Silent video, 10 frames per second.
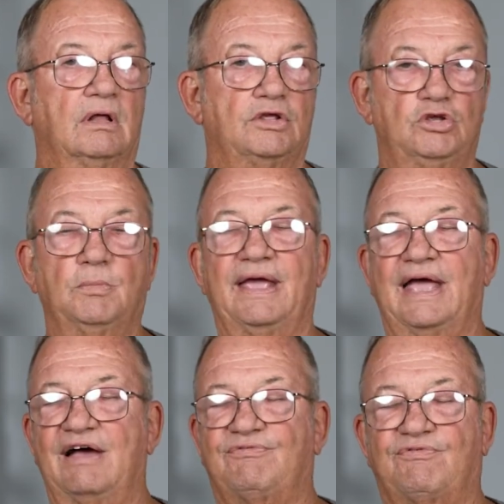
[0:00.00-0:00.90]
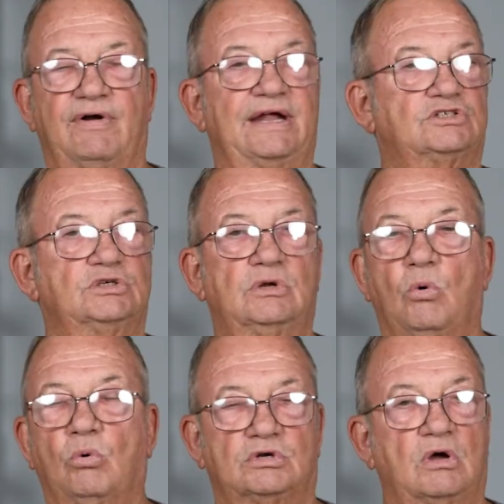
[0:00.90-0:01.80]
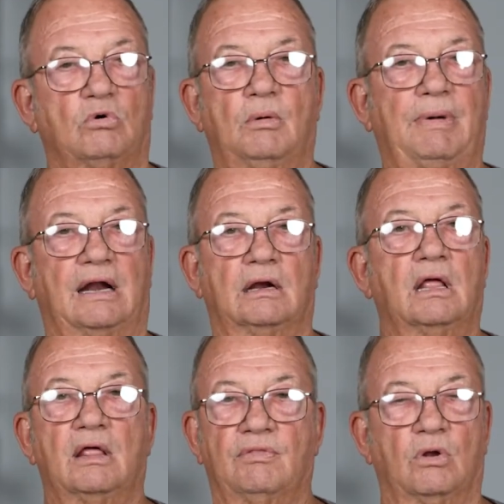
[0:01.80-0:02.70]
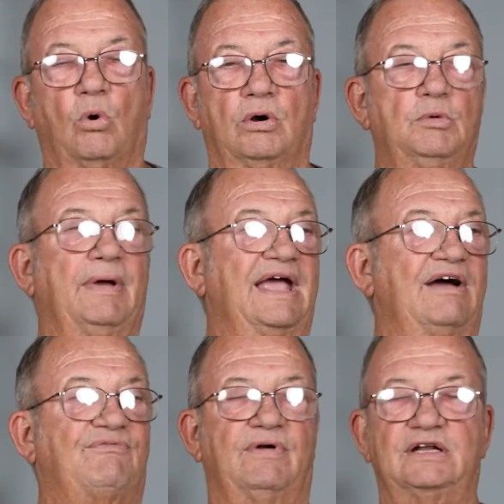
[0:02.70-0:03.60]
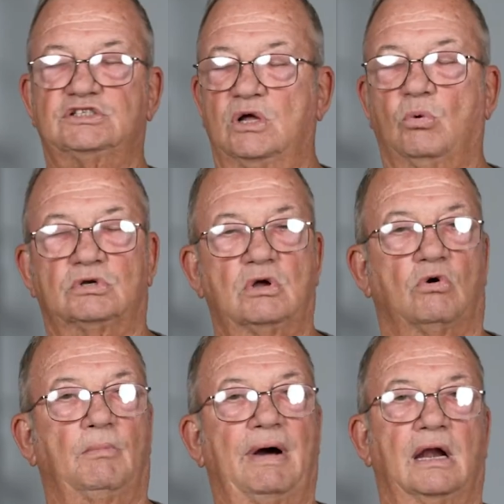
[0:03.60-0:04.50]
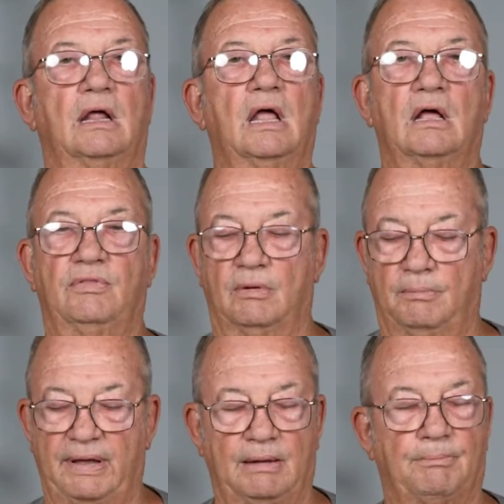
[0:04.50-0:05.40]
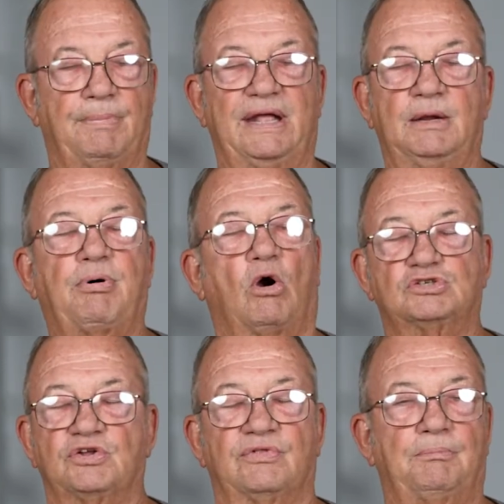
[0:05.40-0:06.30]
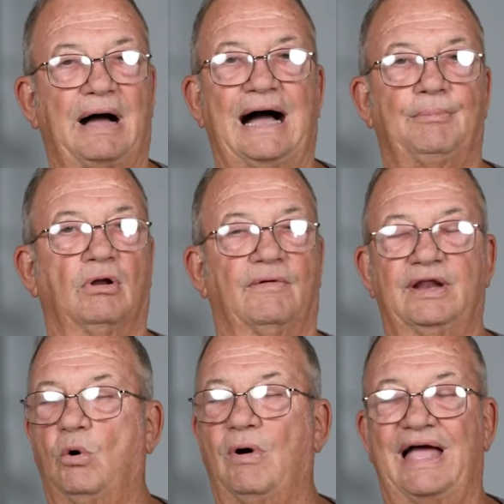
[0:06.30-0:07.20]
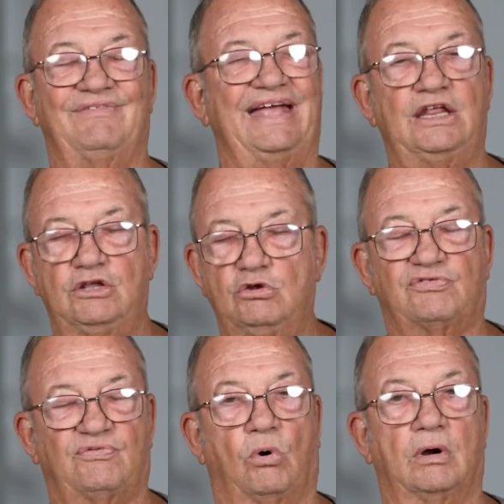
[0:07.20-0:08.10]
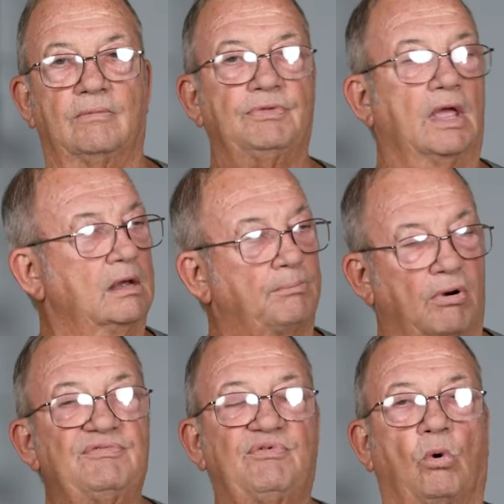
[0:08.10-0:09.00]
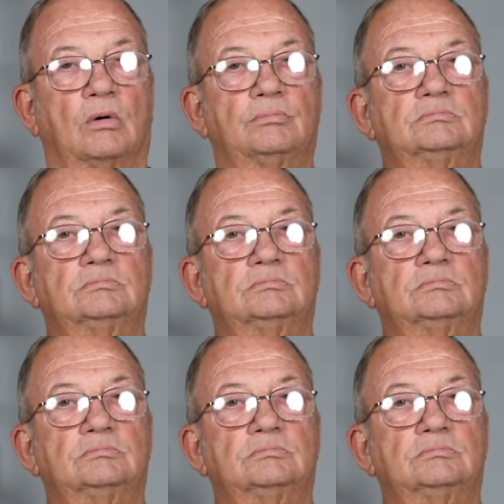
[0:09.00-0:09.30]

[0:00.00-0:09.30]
You may have friends who don't want to talk about the Lord. You may have friends who don't want to talk about the any parts of the Bible or they don't have any use for it. Pray for them.